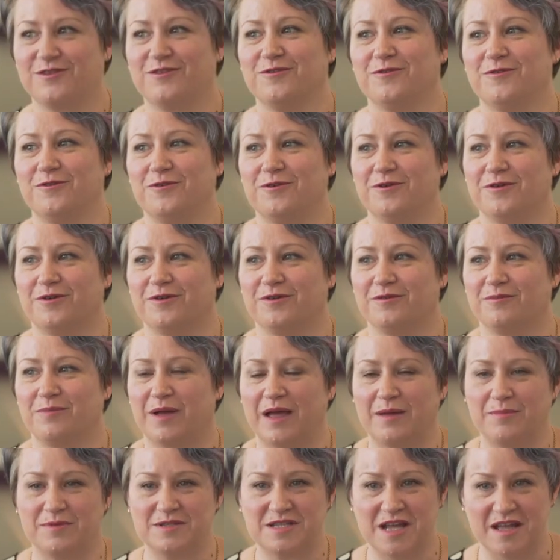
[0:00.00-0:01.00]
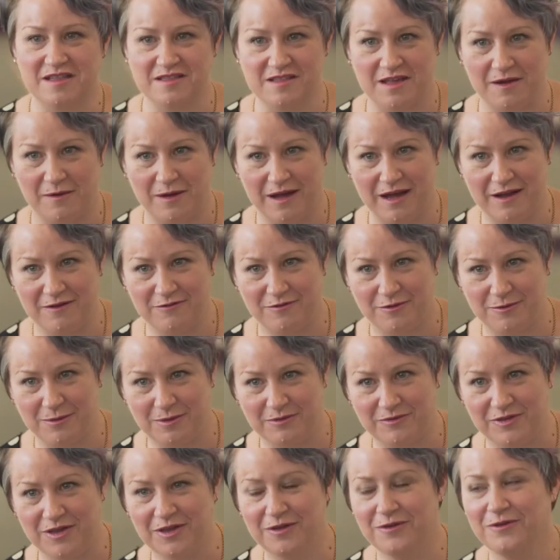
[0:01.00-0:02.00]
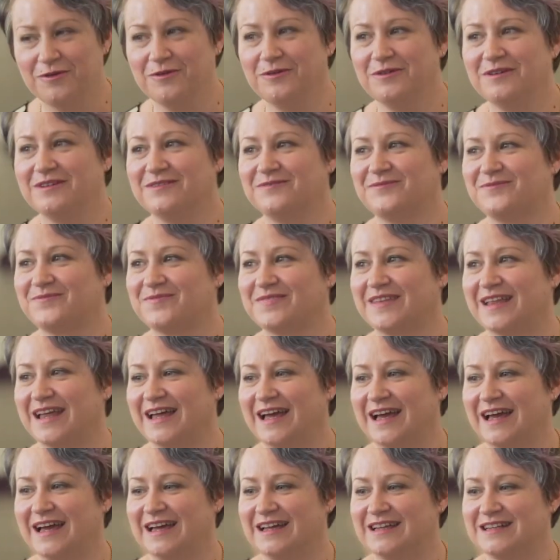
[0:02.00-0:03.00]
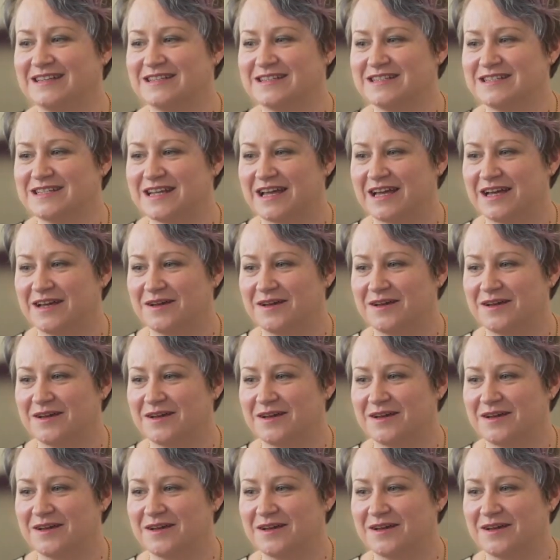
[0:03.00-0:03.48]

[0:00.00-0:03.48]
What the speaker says: your paper does go out for review and